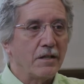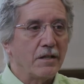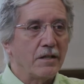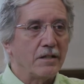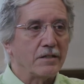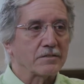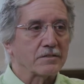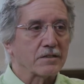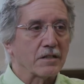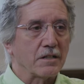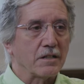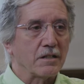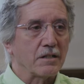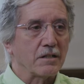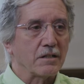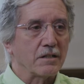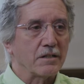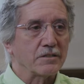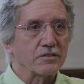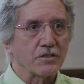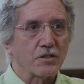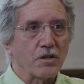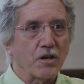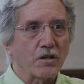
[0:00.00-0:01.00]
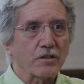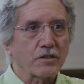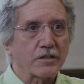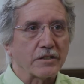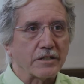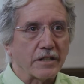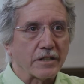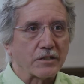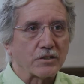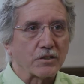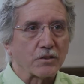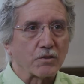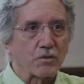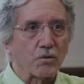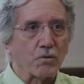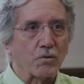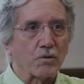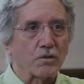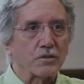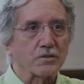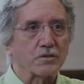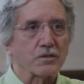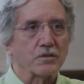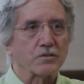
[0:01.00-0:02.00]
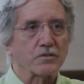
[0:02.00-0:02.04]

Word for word: it's, a, uh, it's an architecture course.